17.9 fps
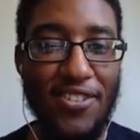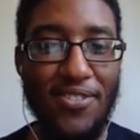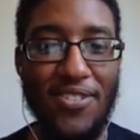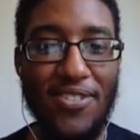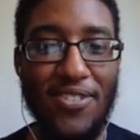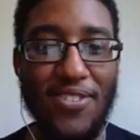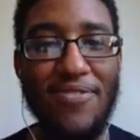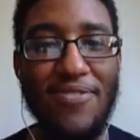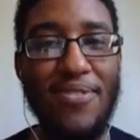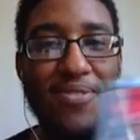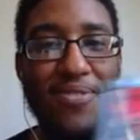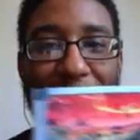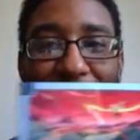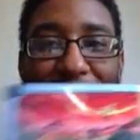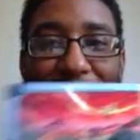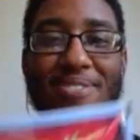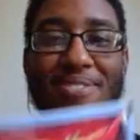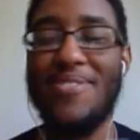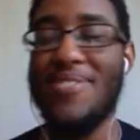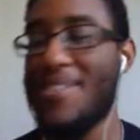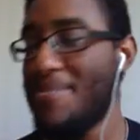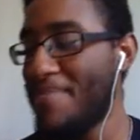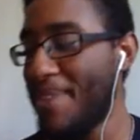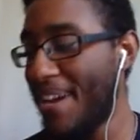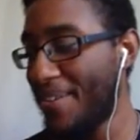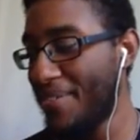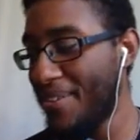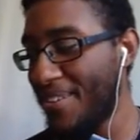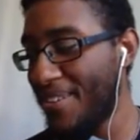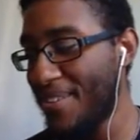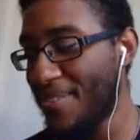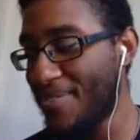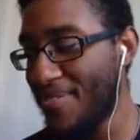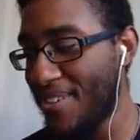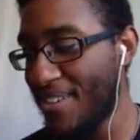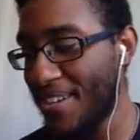GF4525 here, back with
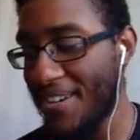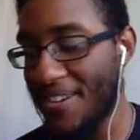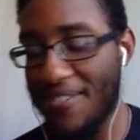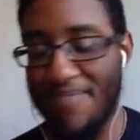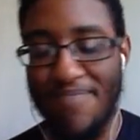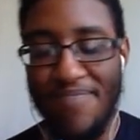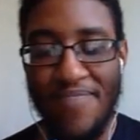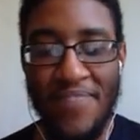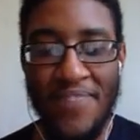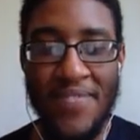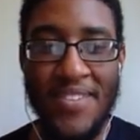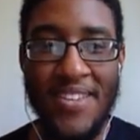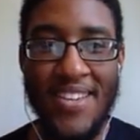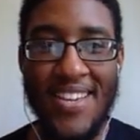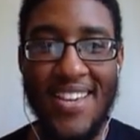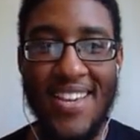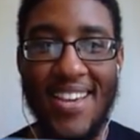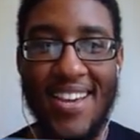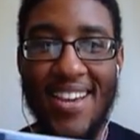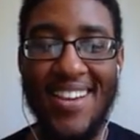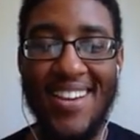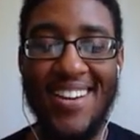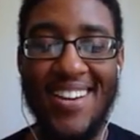another video. And